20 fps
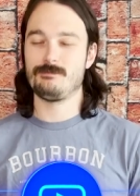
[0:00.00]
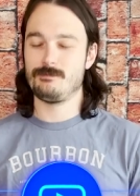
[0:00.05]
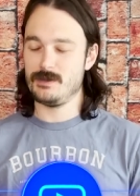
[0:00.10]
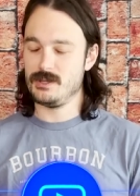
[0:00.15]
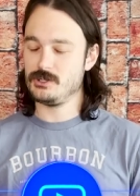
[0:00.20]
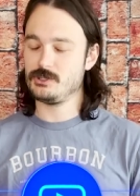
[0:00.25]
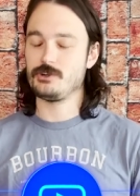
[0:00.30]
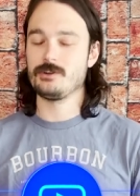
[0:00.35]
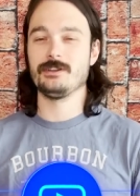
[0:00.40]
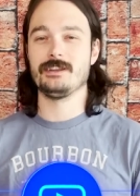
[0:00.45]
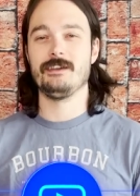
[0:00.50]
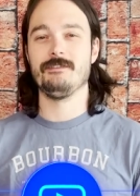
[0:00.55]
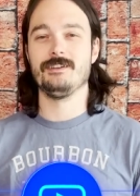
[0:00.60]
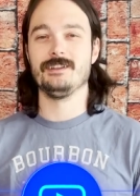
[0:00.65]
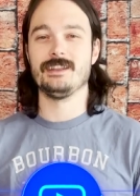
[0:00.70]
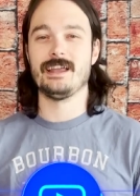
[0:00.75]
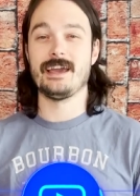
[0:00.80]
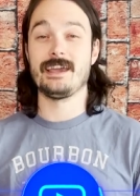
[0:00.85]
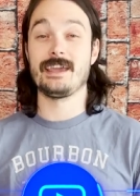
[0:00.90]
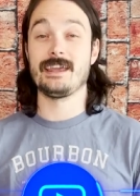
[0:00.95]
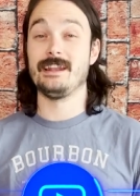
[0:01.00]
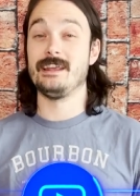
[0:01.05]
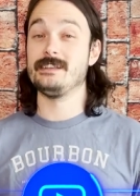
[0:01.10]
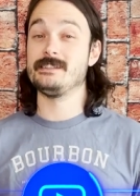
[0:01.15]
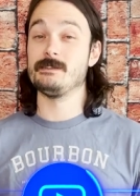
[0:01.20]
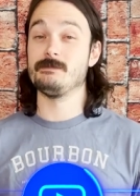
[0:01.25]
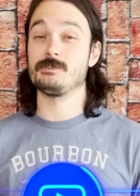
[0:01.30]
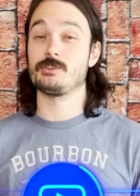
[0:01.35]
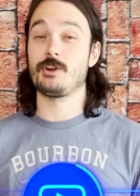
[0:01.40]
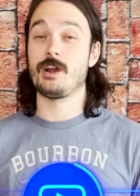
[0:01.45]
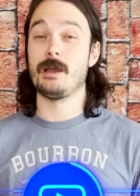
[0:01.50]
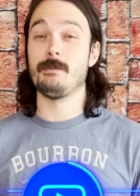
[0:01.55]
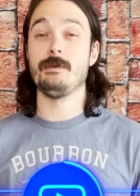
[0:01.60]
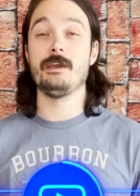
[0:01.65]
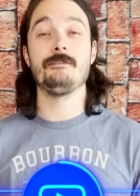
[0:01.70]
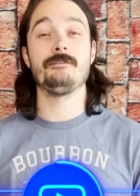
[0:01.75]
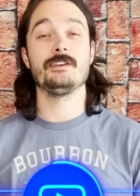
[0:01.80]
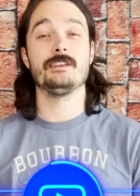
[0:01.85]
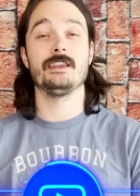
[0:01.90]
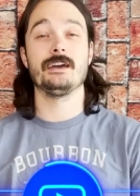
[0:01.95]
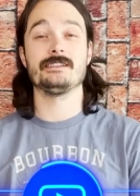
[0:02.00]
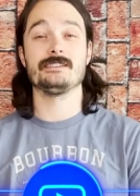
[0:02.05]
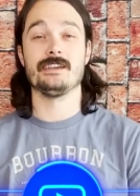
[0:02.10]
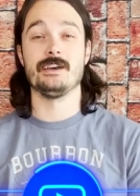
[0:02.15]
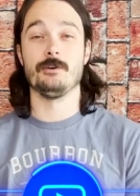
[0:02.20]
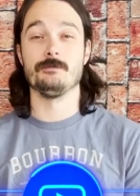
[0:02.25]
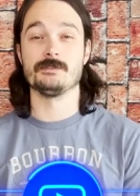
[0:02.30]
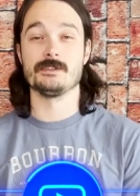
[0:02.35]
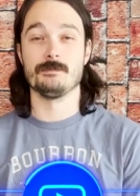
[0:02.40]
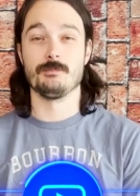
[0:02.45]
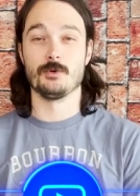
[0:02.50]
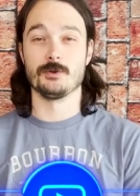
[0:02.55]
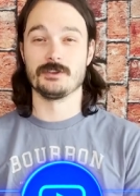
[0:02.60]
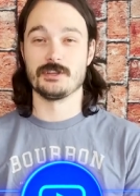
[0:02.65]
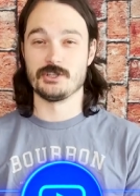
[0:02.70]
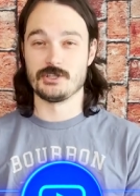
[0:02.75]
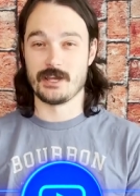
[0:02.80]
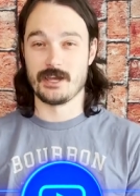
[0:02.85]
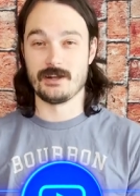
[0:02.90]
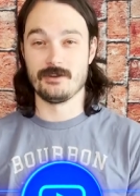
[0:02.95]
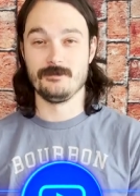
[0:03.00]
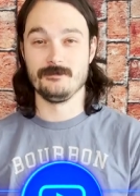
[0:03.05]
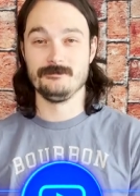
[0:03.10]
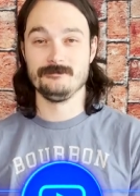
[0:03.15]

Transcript: be sure to leave a like and hit subscribe if you'd like to help support the channel.